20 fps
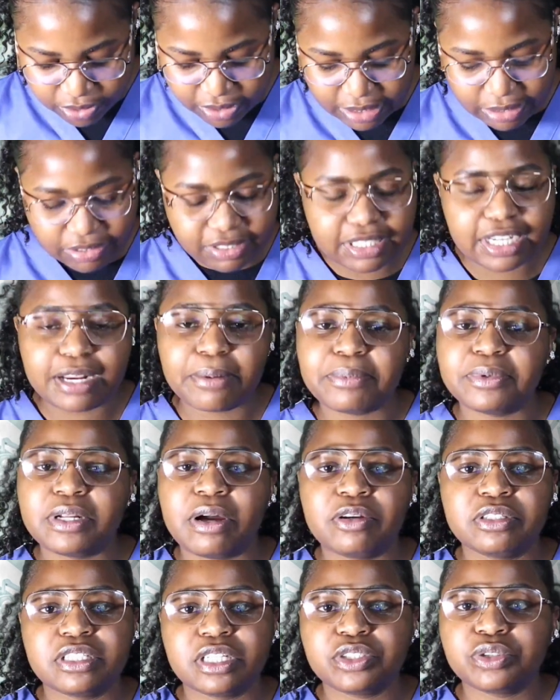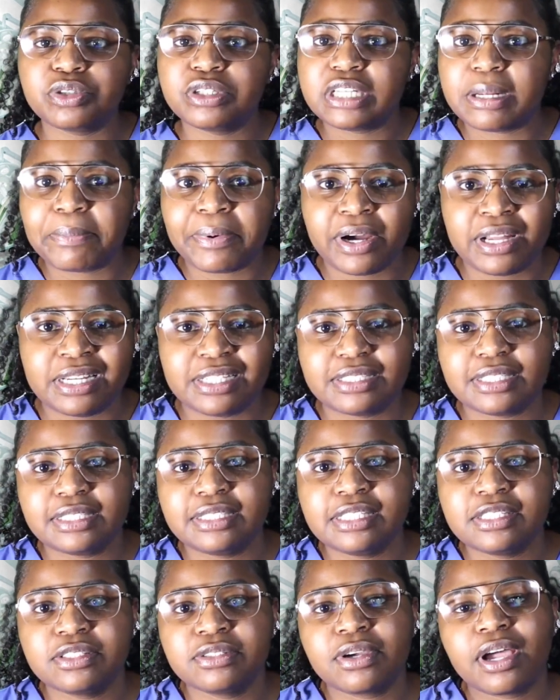I'll start talking about
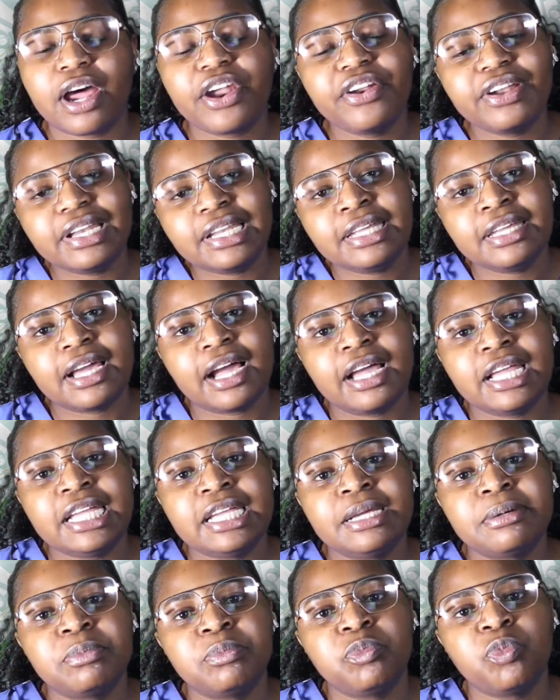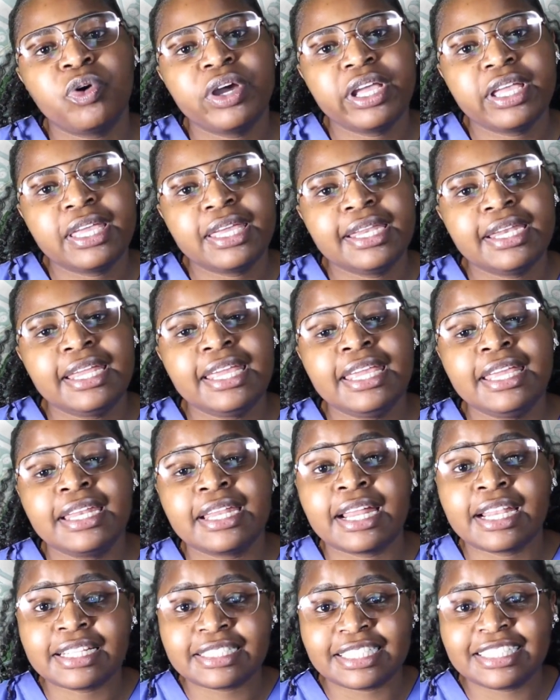anesthetics. So currently I am working in
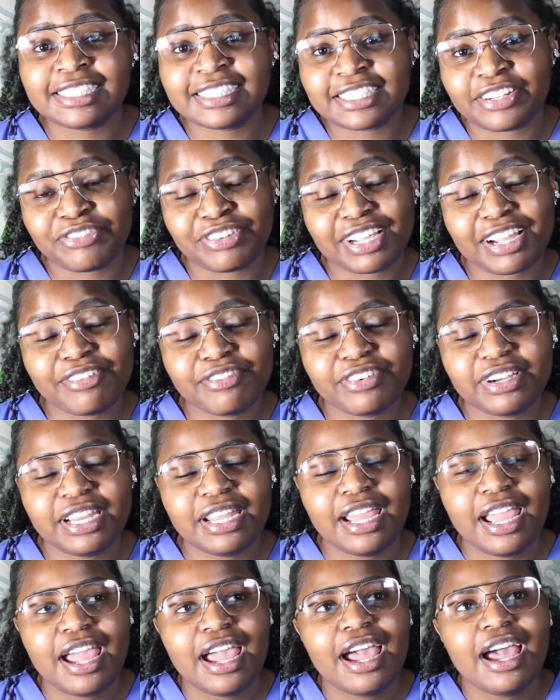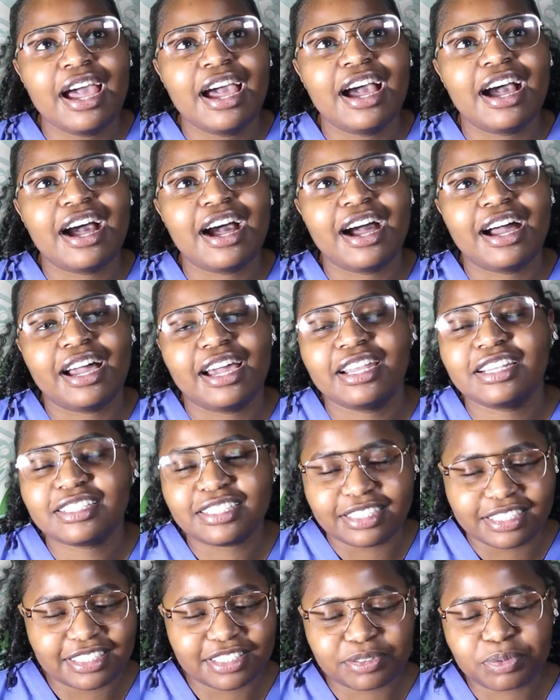anesthetics and recovery.
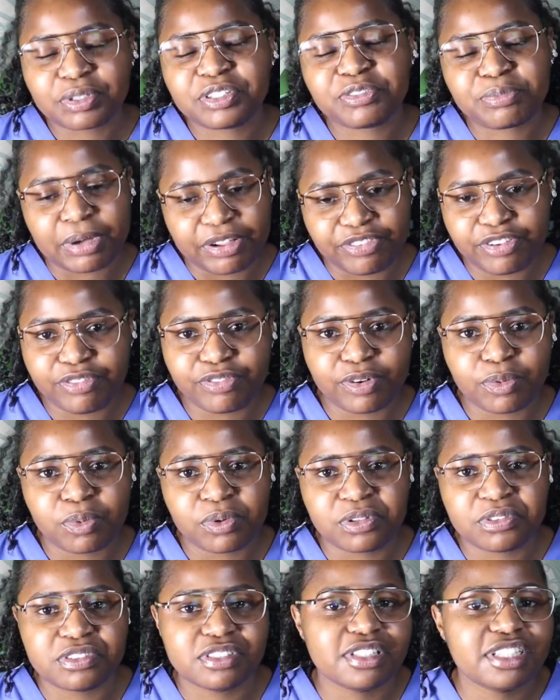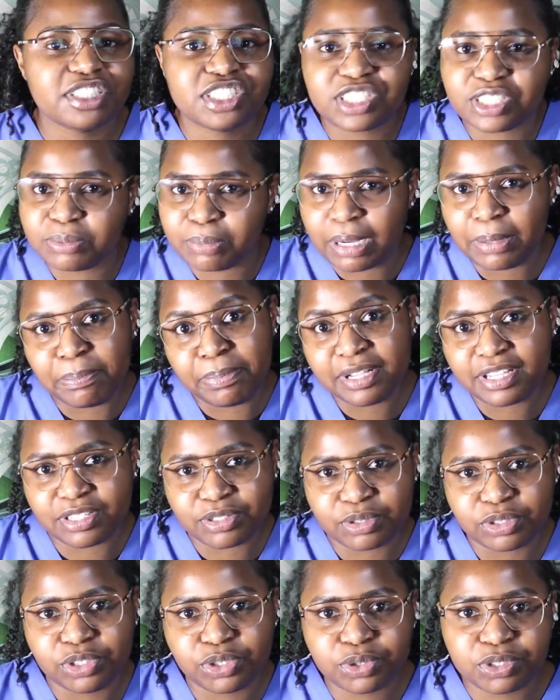Anesthetics is one of my favorite ones. That's just my
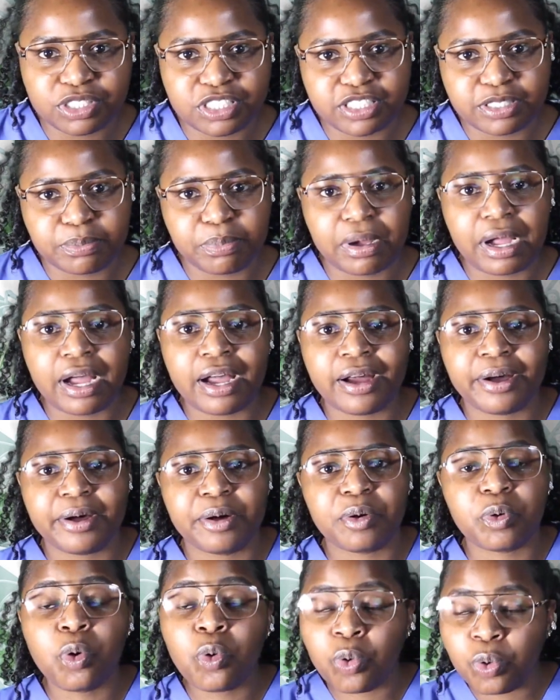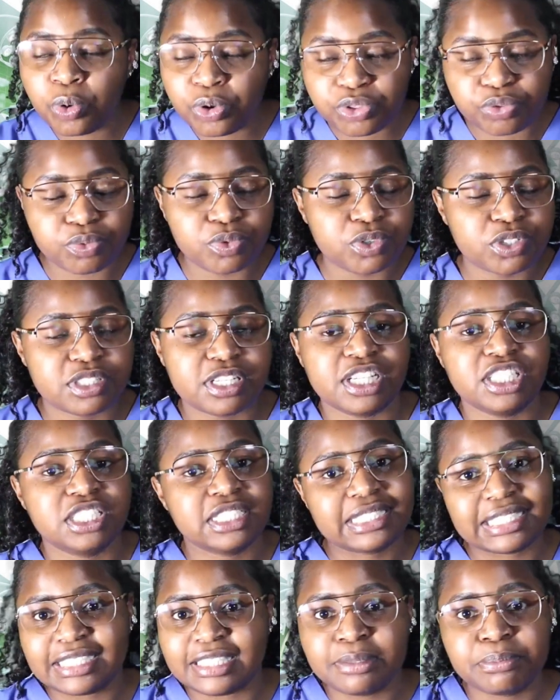personal choice, but all the roles are just
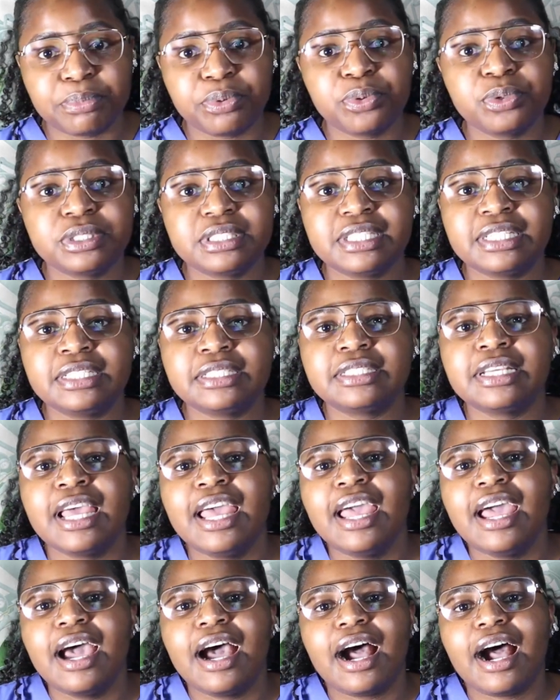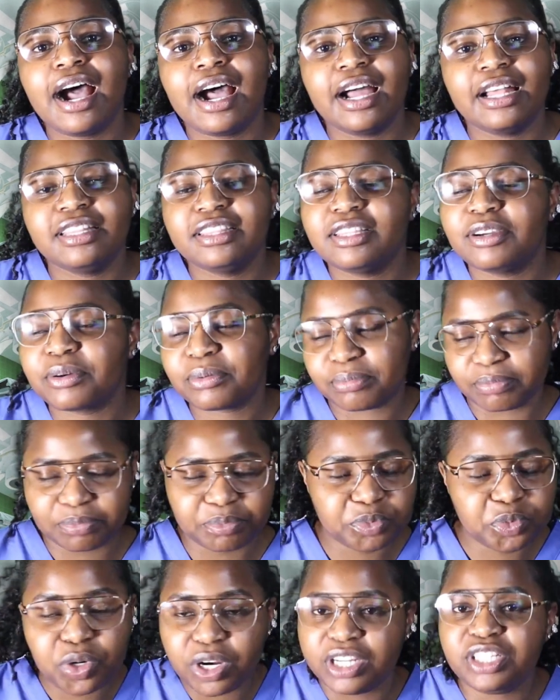as important and they're
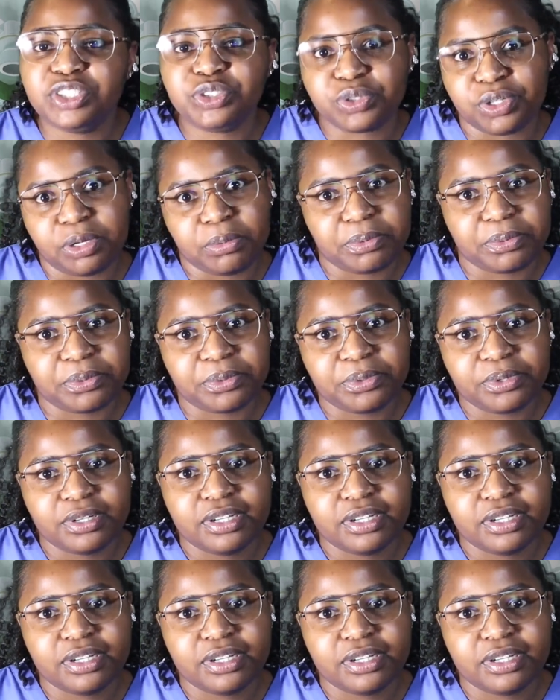quite enjoyable.